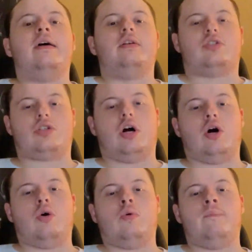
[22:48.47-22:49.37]

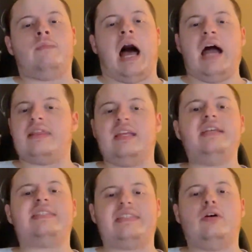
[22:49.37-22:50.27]
So I
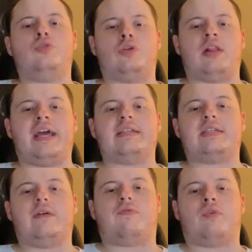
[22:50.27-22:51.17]
think still the
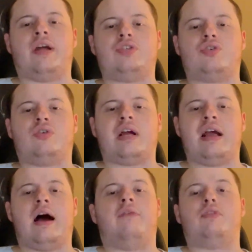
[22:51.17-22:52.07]
legacy of Fraser
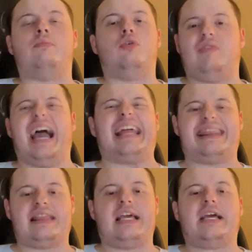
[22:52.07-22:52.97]
of the movie, I
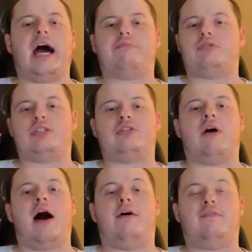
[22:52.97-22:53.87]
think I would still
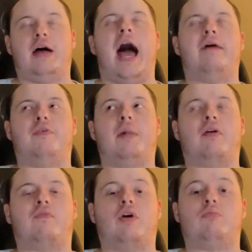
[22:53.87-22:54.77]
have him
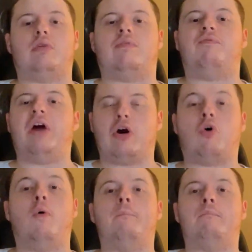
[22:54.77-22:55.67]
out front, with
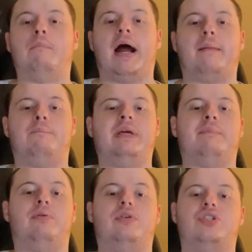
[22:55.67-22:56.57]
Farrell might be
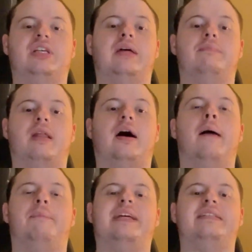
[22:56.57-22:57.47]
pushing him
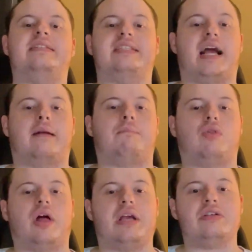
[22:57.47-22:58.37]
up in second
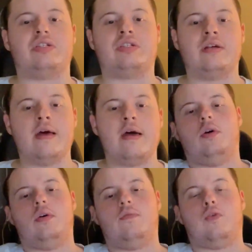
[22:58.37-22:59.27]
place.
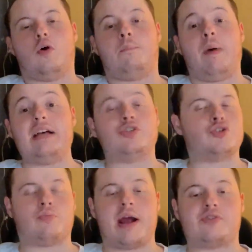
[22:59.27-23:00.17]
For Best
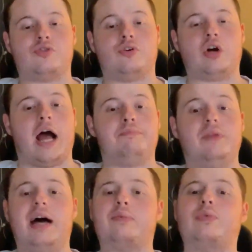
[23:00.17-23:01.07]
Director, I'm
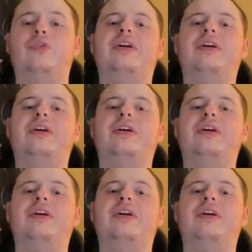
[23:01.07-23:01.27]
not really